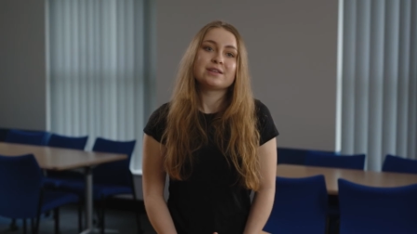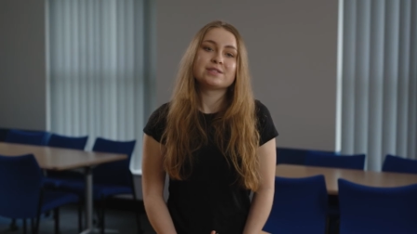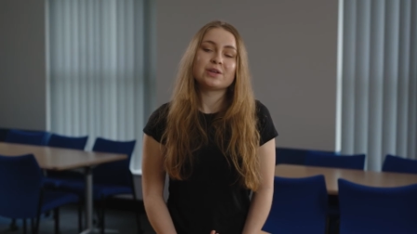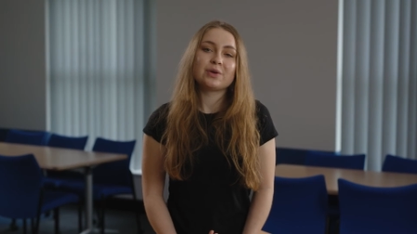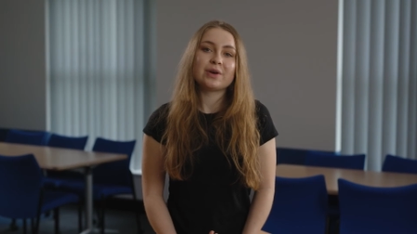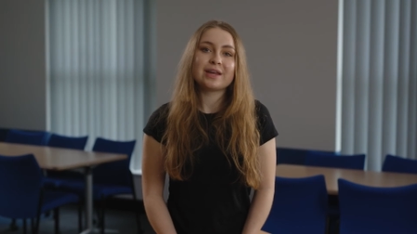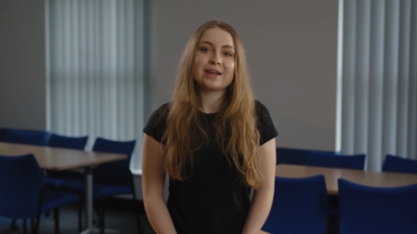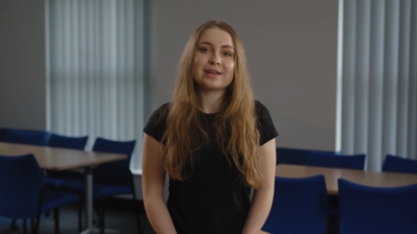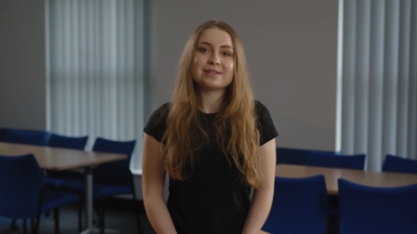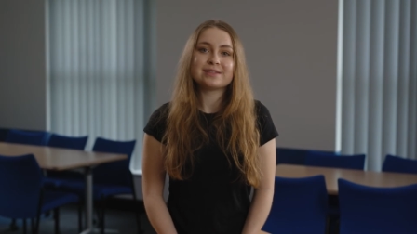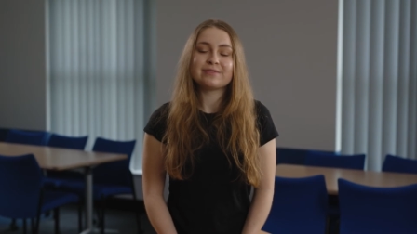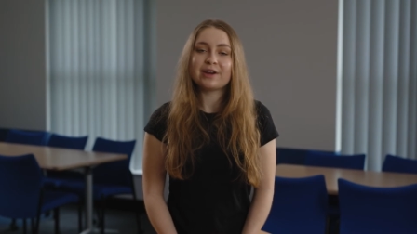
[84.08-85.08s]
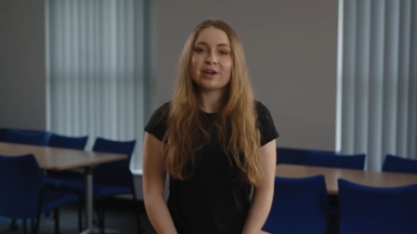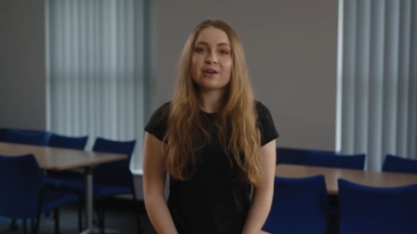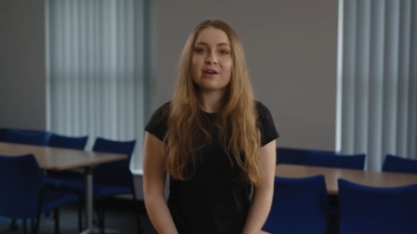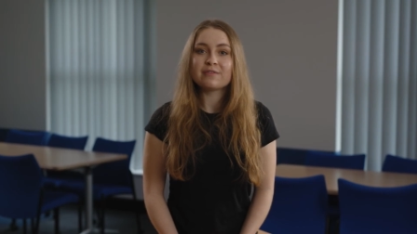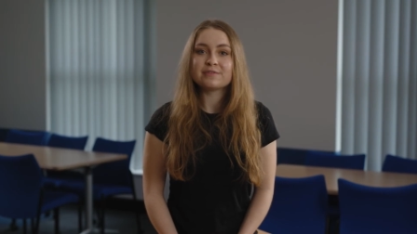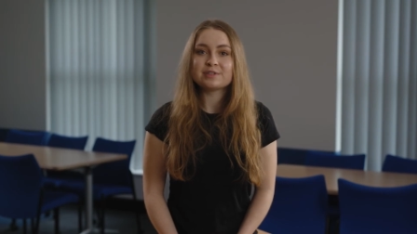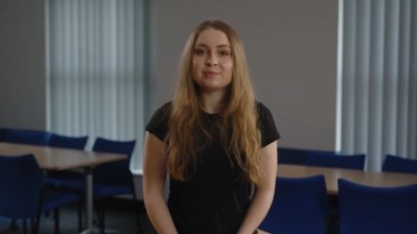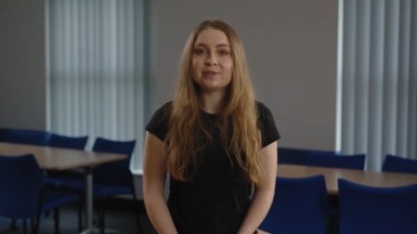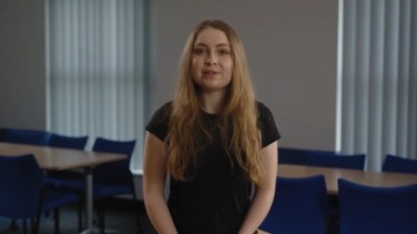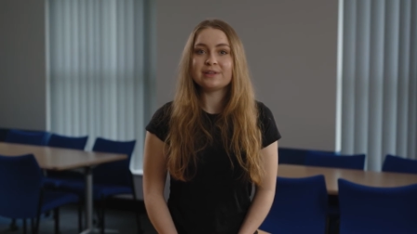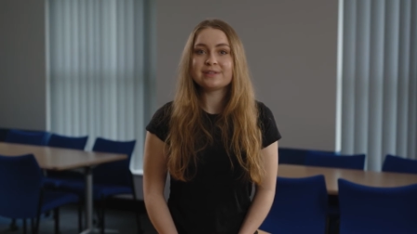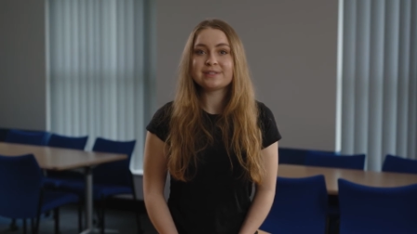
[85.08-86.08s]
So it is a very
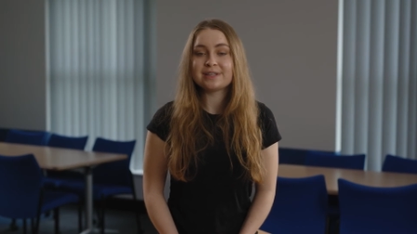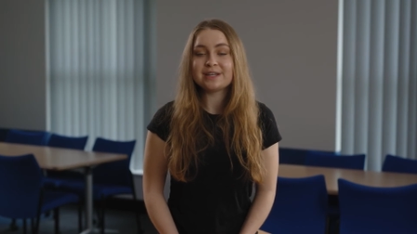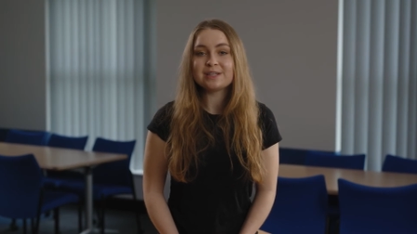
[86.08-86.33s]
comfortable city